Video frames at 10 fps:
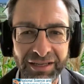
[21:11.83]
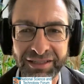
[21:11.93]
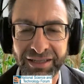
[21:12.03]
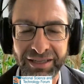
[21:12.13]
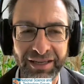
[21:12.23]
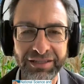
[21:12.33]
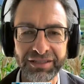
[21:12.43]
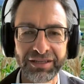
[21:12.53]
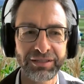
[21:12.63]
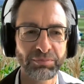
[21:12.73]
I see
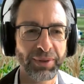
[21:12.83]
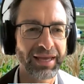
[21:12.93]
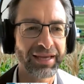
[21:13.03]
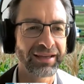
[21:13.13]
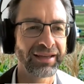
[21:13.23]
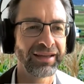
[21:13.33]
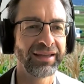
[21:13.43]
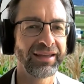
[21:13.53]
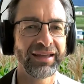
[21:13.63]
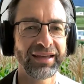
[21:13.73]
Janci is back,
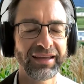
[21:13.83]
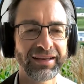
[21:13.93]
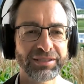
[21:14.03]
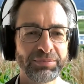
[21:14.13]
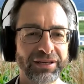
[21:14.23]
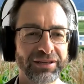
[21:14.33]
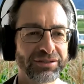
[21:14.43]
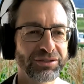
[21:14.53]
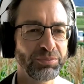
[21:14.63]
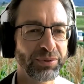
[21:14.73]
and it's been a
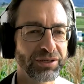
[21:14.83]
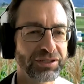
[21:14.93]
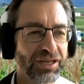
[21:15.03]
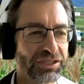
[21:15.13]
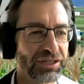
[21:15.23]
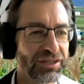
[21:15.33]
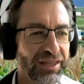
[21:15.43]
super session.